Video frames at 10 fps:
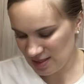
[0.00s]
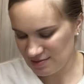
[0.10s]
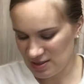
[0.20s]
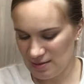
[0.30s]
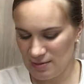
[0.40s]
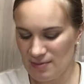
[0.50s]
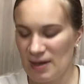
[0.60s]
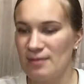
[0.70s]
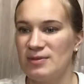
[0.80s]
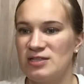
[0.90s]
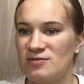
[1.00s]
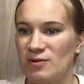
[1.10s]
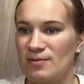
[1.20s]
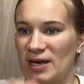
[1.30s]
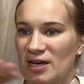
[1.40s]
some compartments
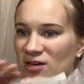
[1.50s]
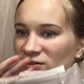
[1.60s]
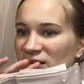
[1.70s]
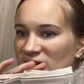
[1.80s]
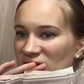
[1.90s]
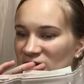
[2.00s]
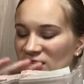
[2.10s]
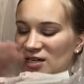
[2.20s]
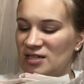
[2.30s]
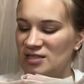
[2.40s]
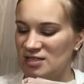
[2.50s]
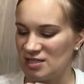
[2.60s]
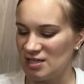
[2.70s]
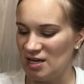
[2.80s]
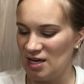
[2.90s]
for my credit cards.